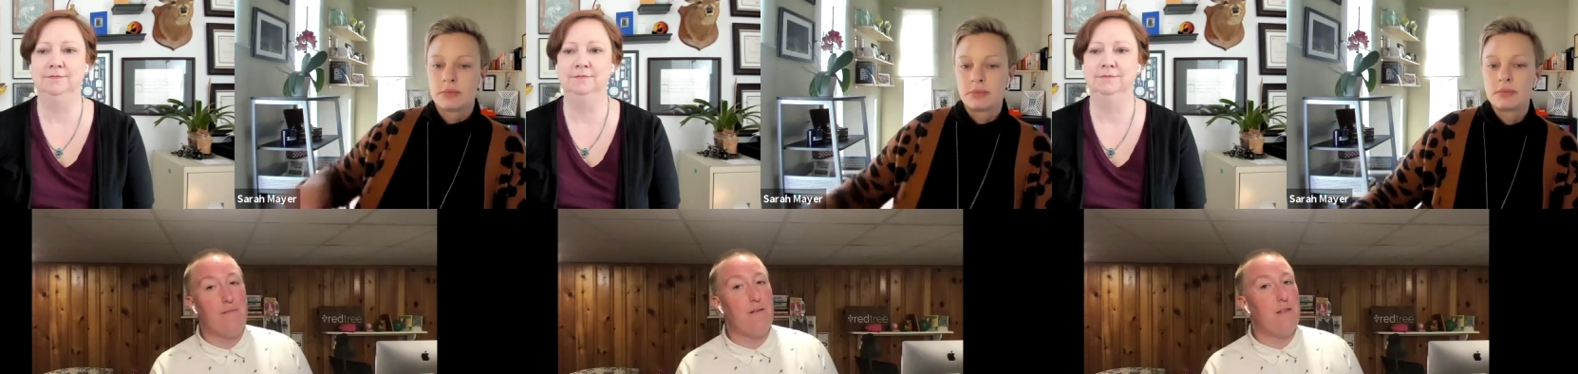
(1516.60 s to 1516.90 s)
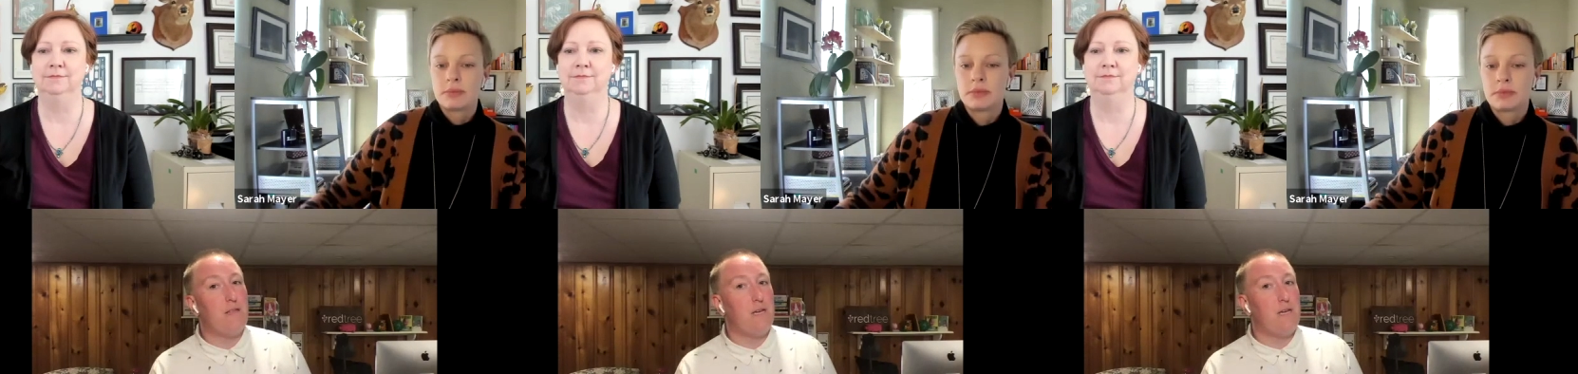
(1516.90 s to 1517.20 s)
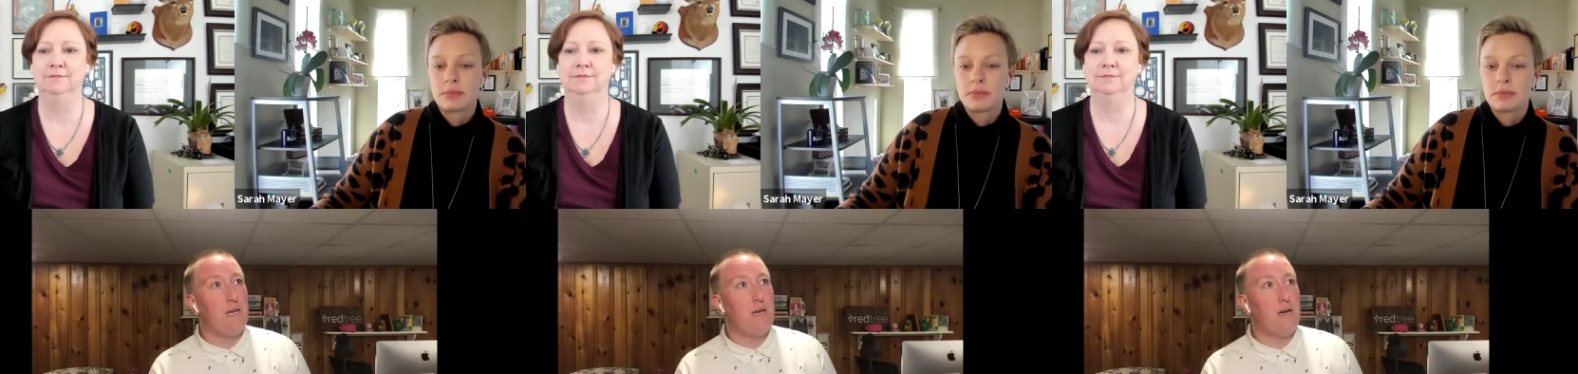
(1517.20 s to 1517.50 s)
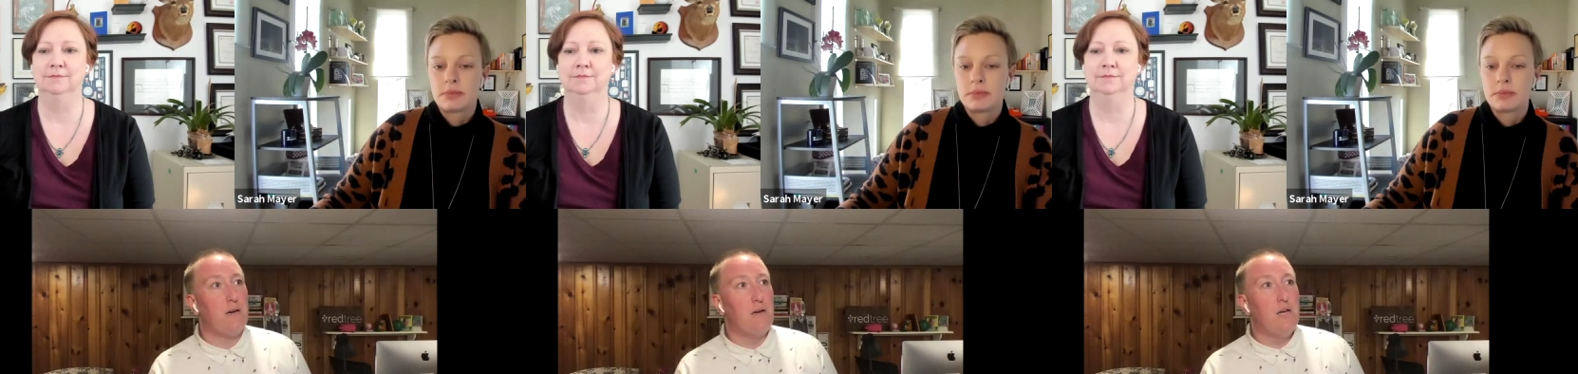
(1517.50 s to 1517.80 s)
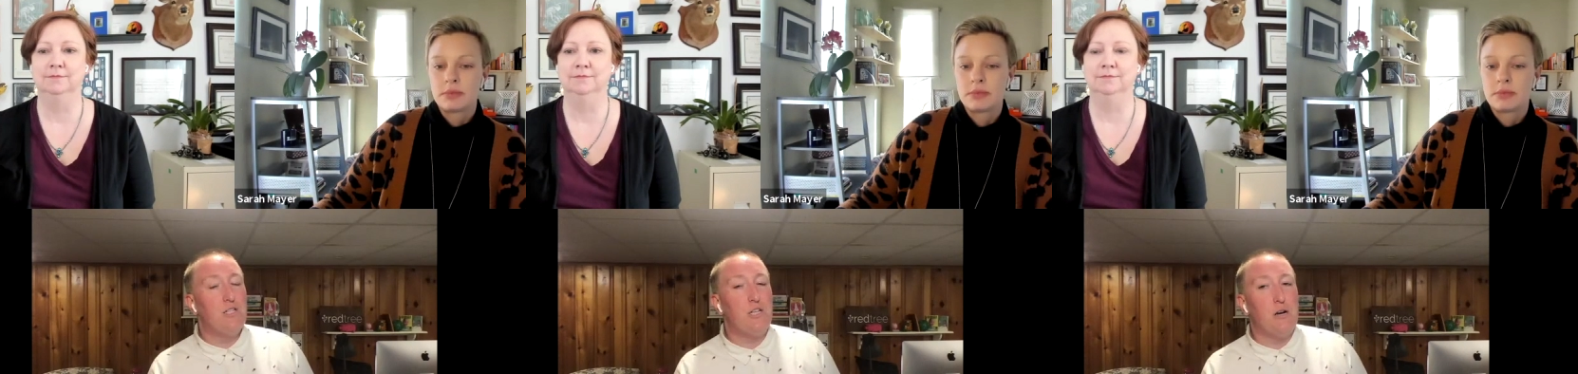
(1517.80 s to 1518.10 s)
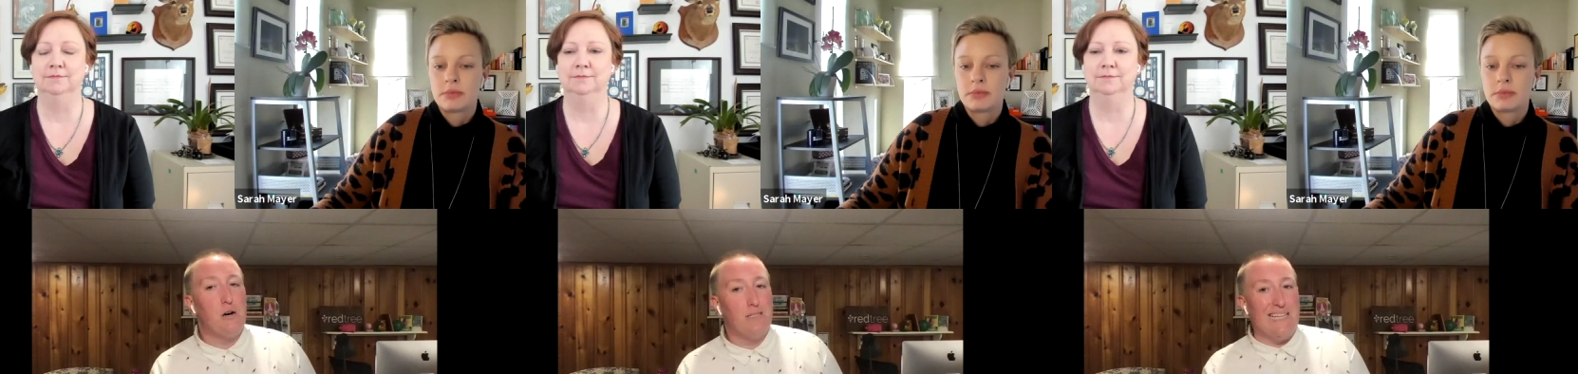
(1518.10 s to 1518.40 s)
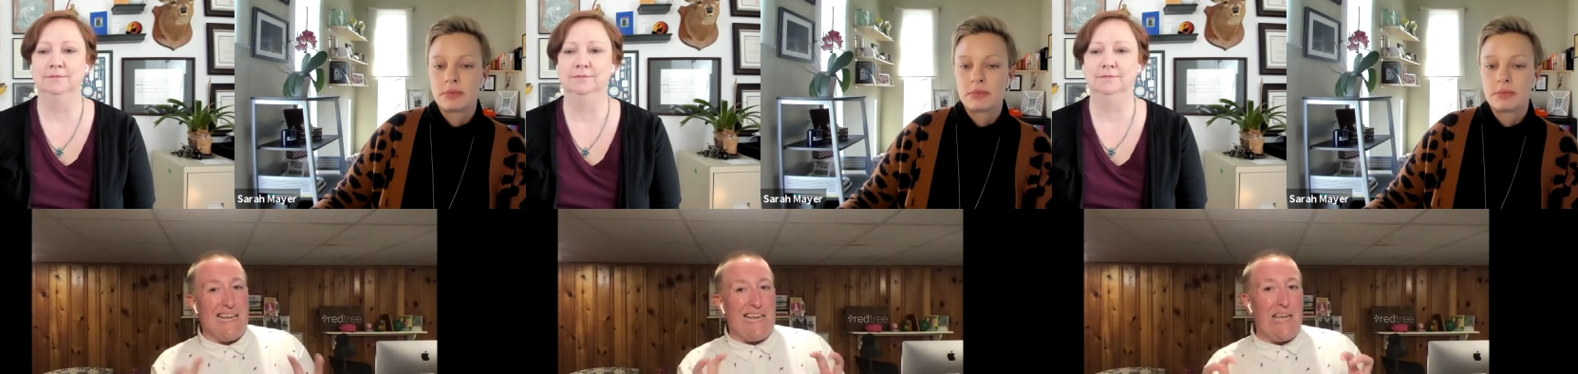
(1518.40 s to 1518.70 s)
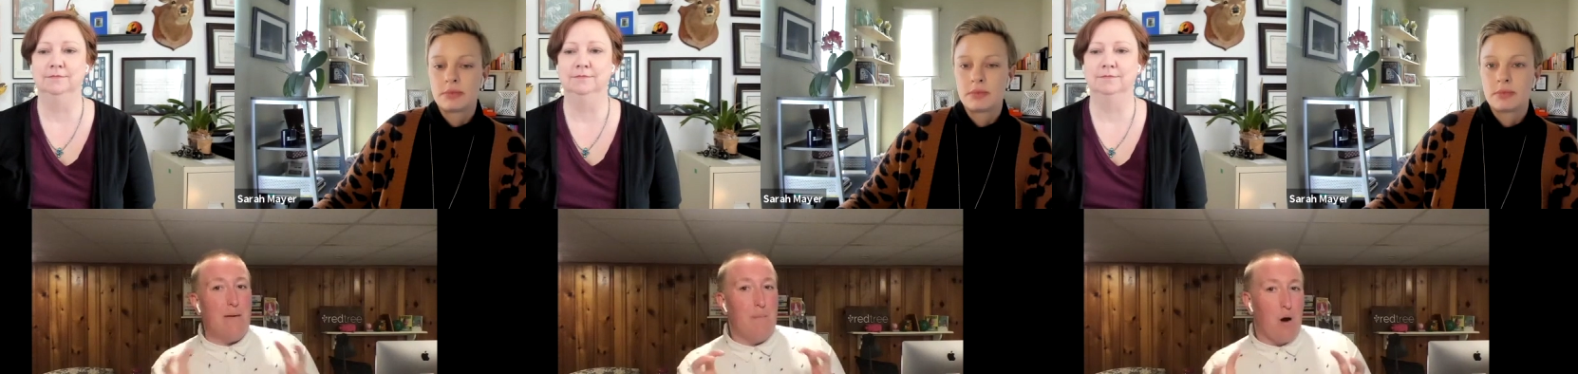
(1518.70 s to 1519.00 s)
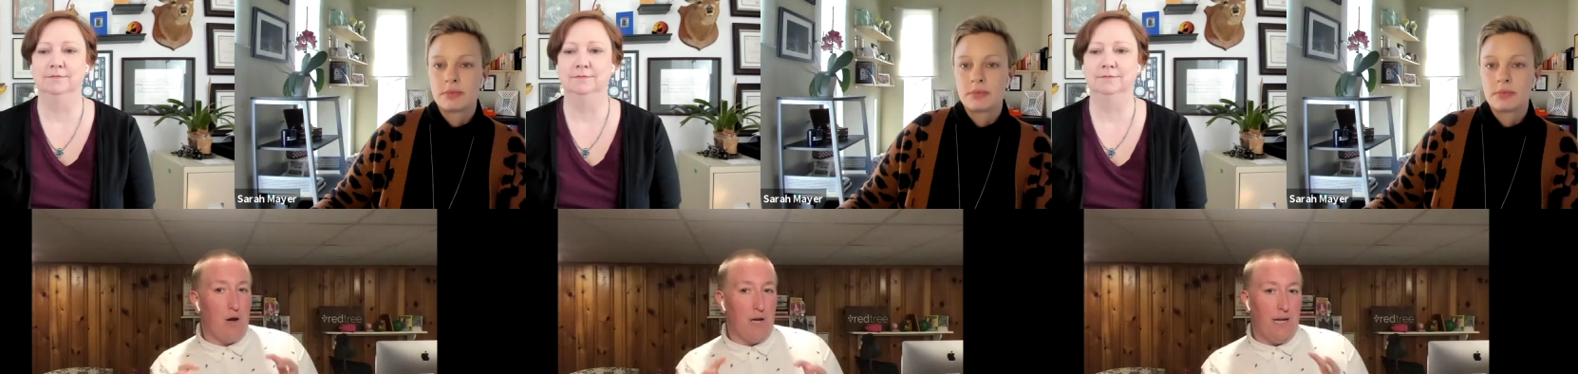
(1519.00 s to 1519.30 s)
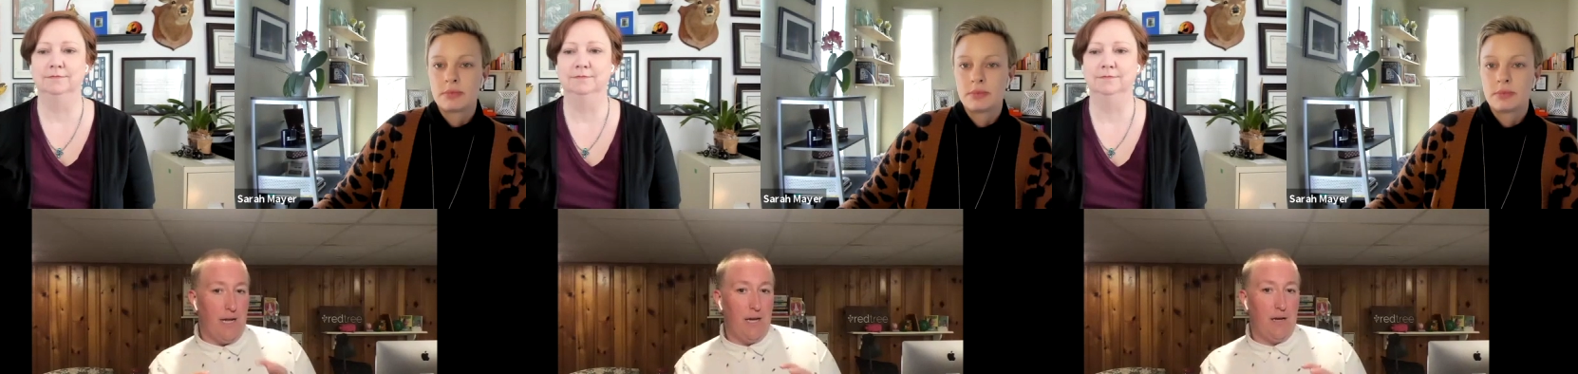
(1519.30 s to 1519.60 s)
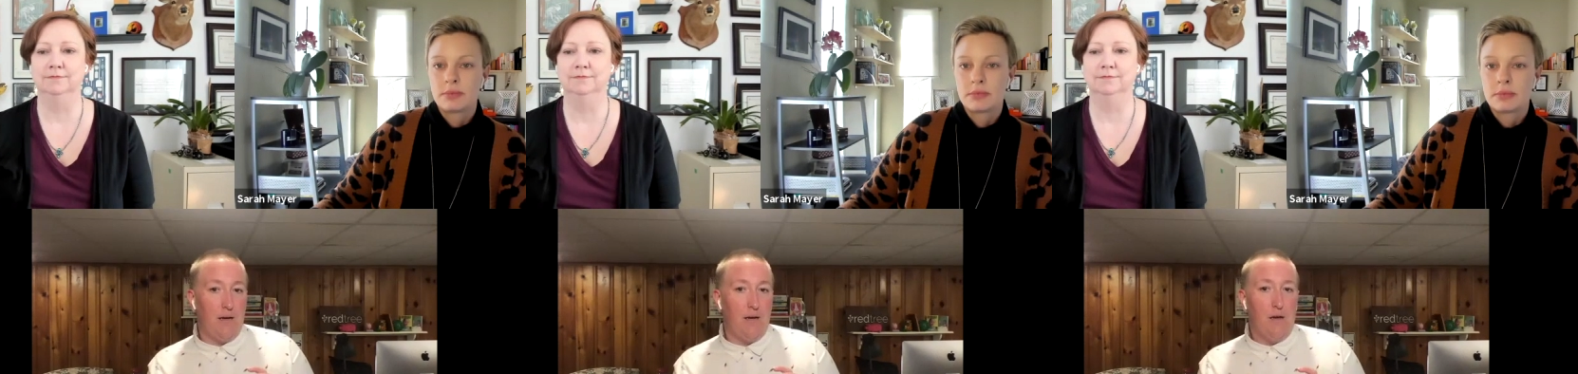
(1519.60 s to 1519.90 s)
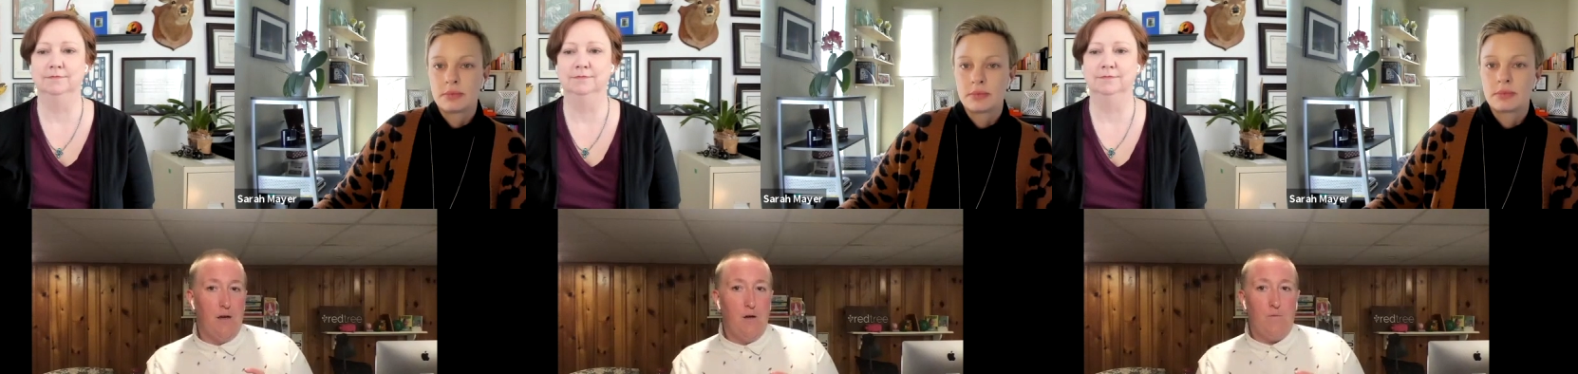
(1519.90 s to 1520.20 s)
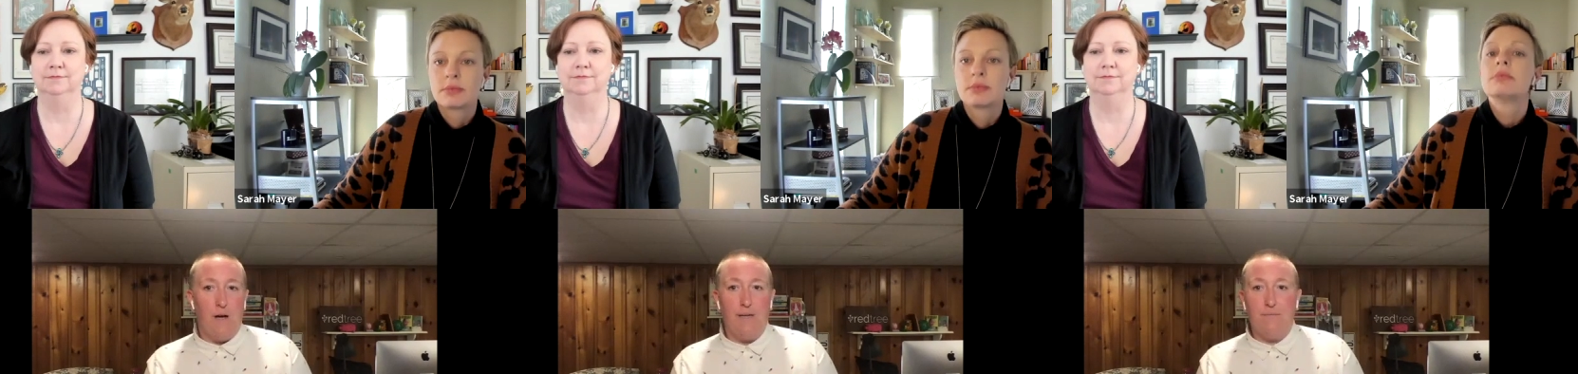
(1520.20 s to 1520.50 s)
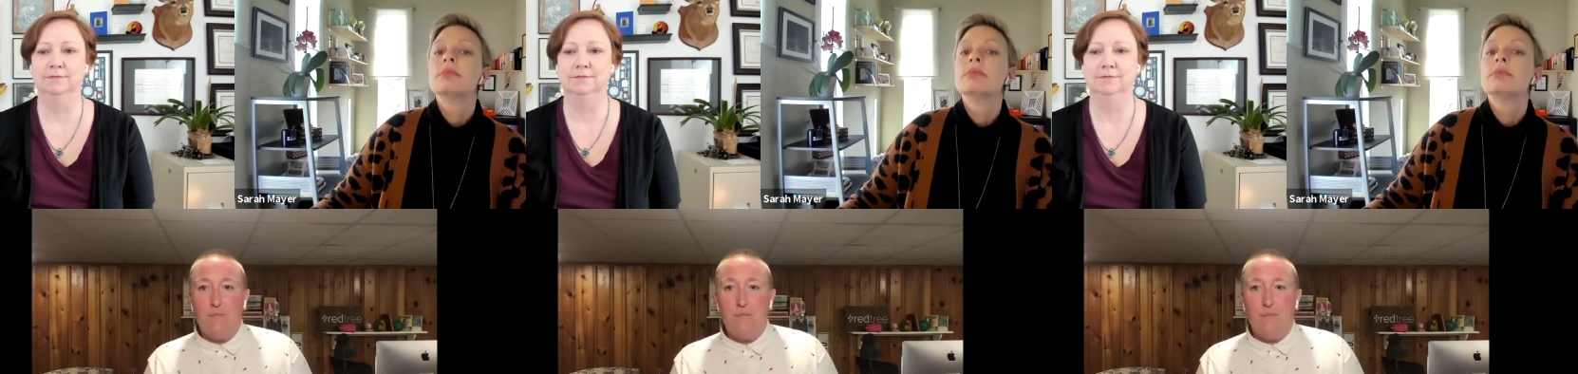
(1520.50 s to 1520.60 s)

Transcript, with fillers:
Speaker 1: everything. She called it e-marketing, right?